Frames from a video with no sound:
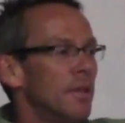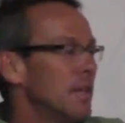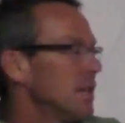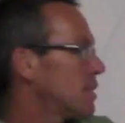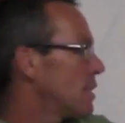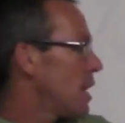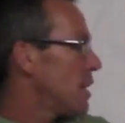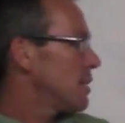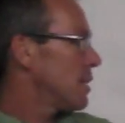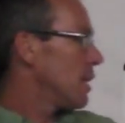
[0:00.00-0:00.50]

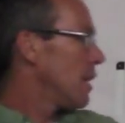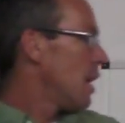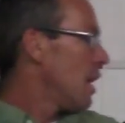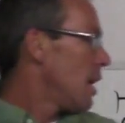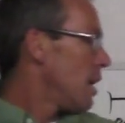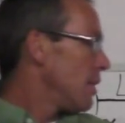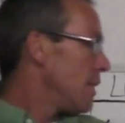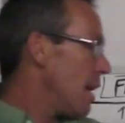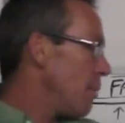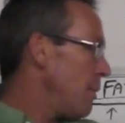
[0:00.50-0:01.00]
This doesn't,
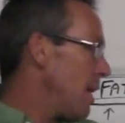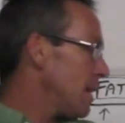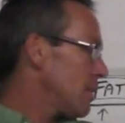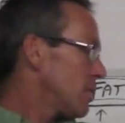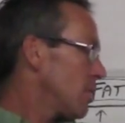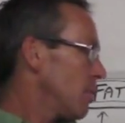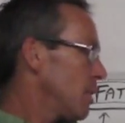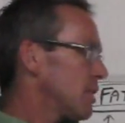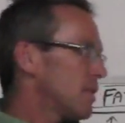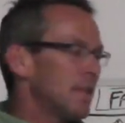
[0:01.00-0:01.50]
that makes
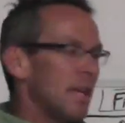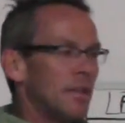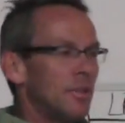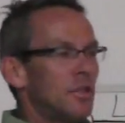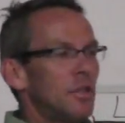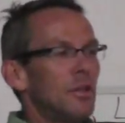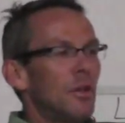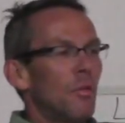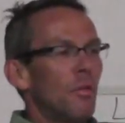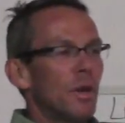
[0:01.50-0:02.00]
so much
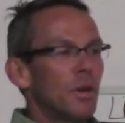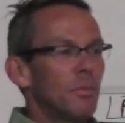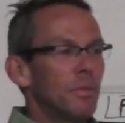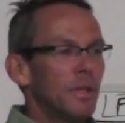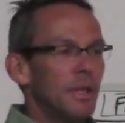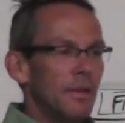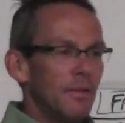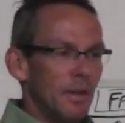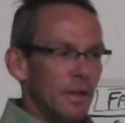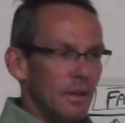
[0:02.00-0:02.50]
sense you don't want
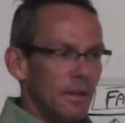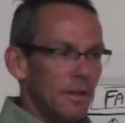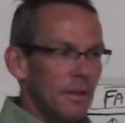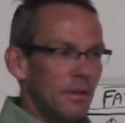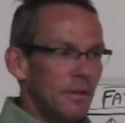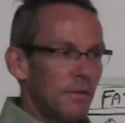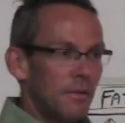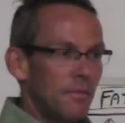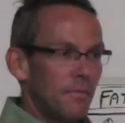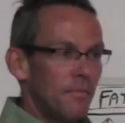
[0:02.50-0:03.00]
to believe
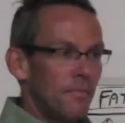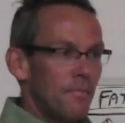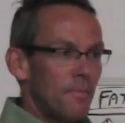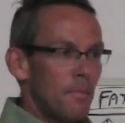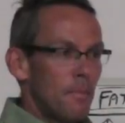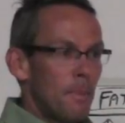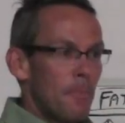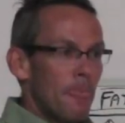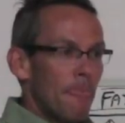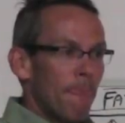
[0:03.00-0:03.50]

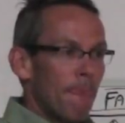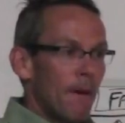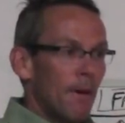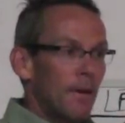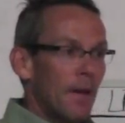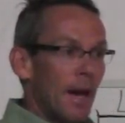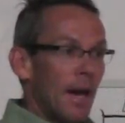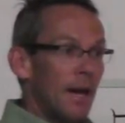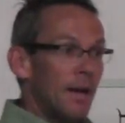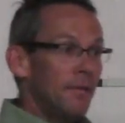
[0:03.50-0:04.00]
it.
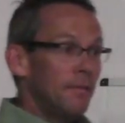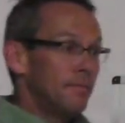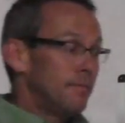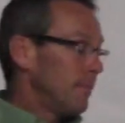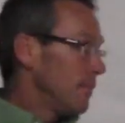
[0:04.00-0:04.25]
Okay?